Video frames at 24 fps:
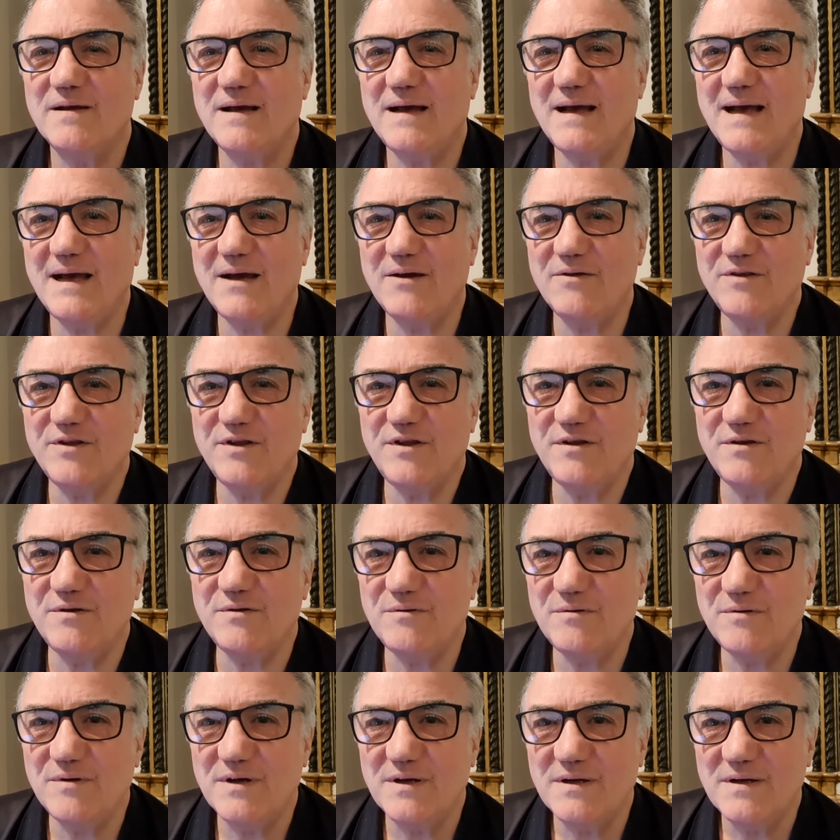How do
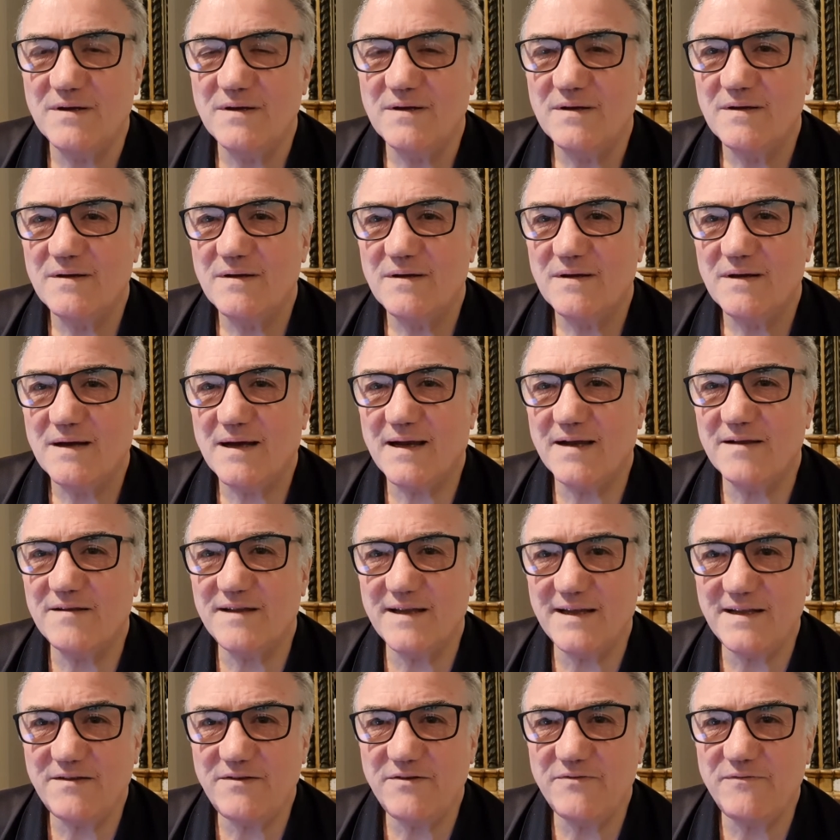you
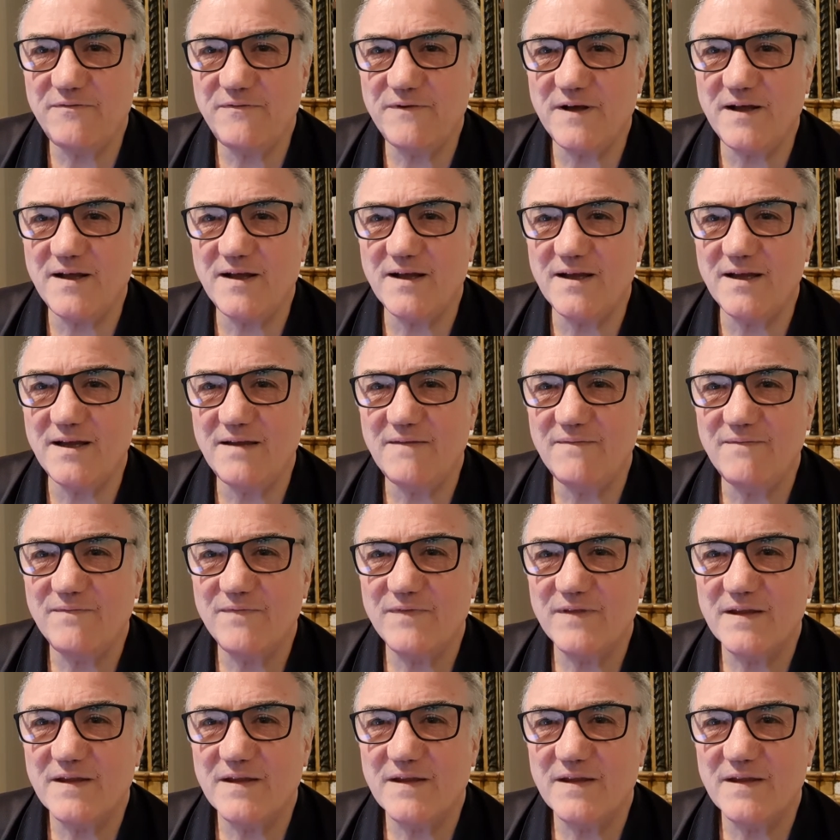identify